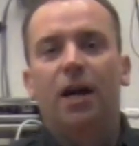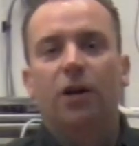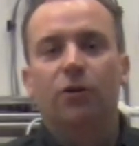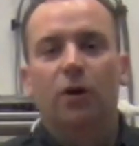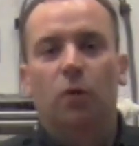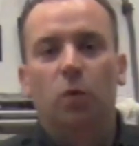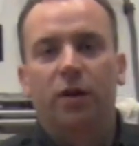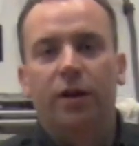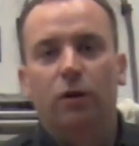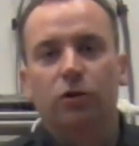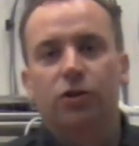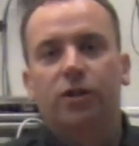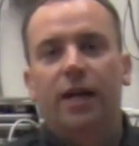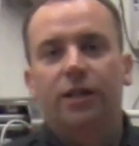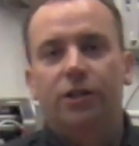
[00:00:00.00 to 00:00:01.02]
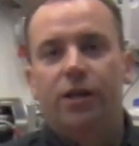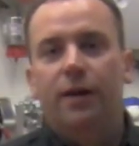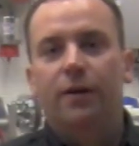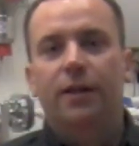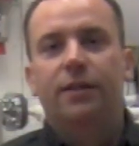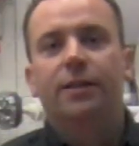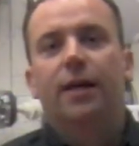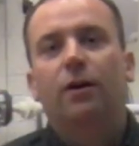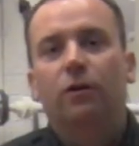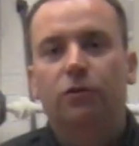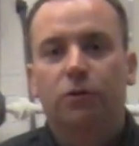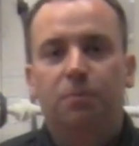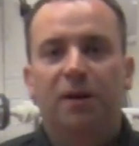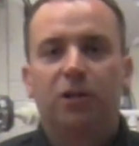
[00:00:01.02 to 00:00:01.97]
Kendrick with Gilson Engineering
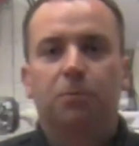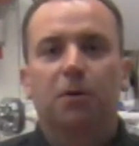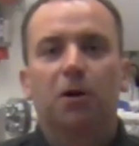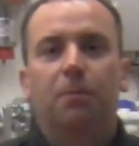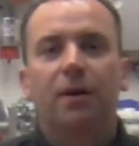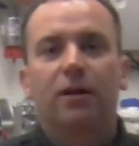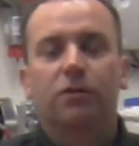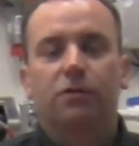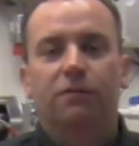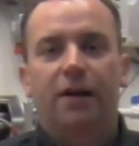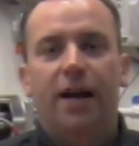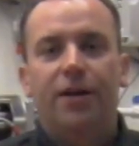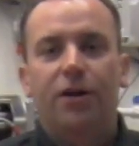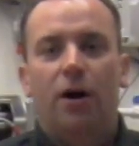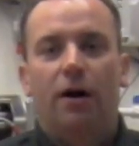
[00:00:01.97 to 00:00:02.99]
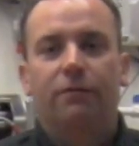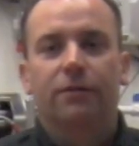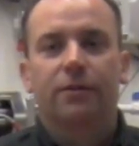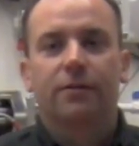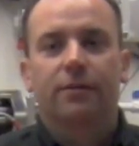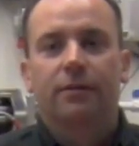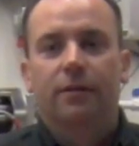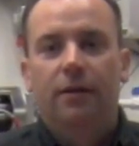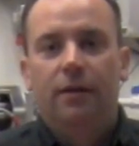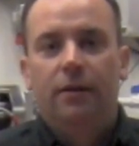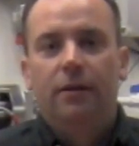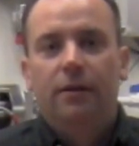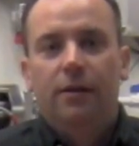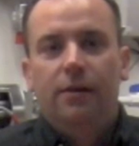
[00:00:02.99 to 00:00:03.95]
Sales, Pittsburgh, Pennsylvania office.
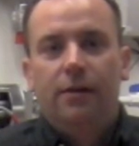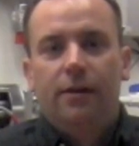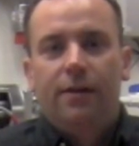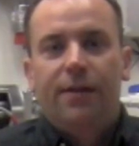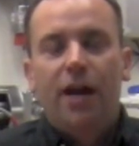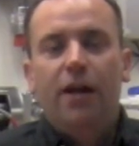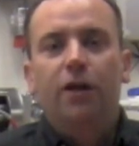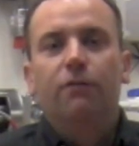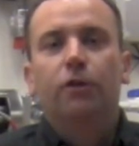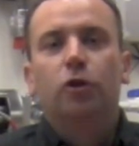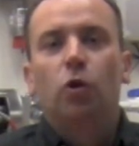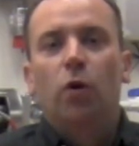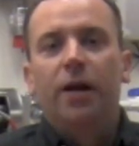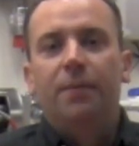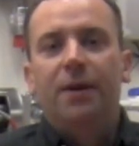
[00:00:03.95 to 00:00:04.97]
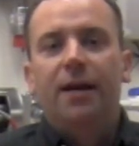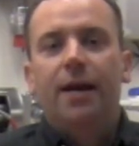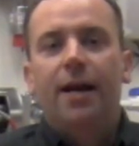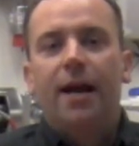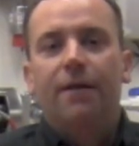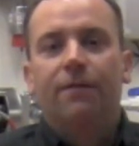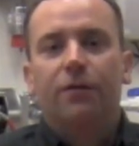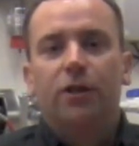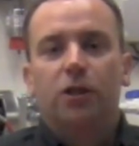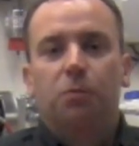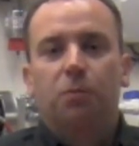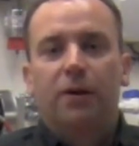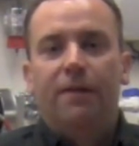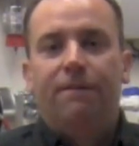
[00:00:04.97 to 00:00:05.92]
Thank you for joining me today for
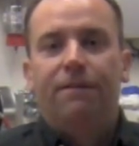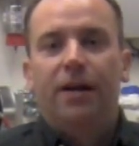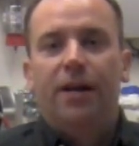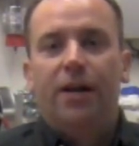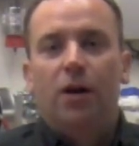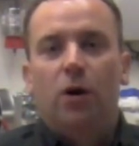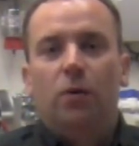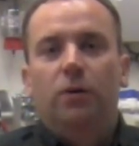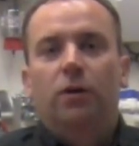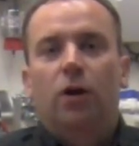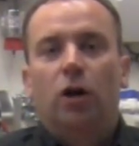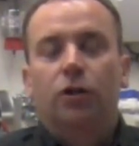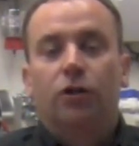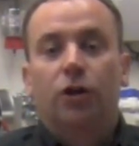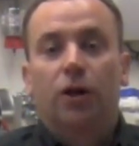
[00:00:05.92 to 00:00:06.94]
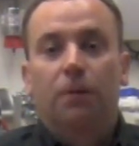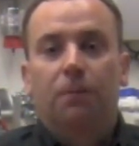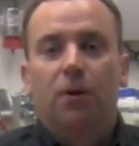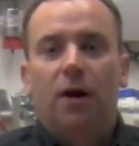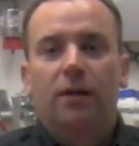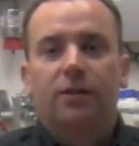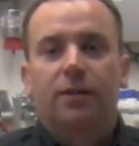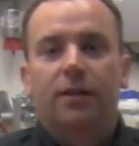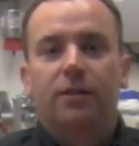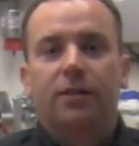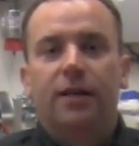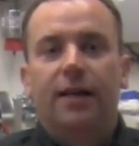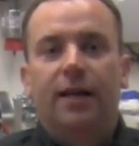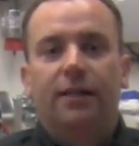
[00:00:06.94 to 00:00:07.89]
this brief video on Turck
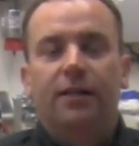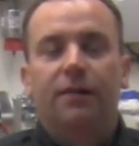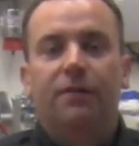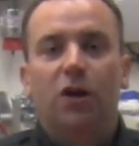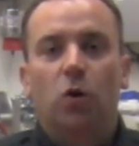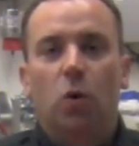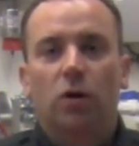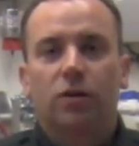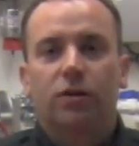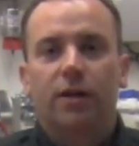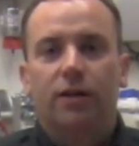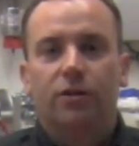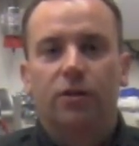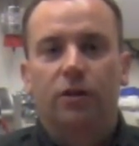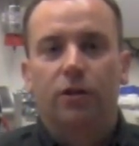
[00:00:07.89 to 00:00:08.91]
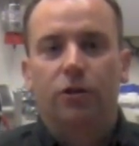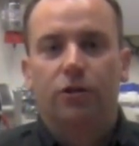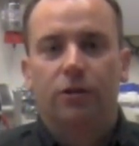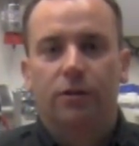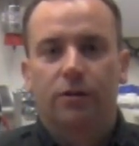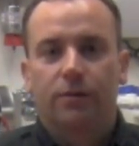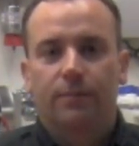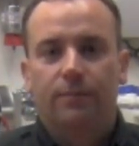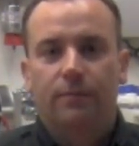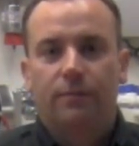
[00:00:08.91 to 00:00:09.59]
Process Connectivity Cord Set Solutions.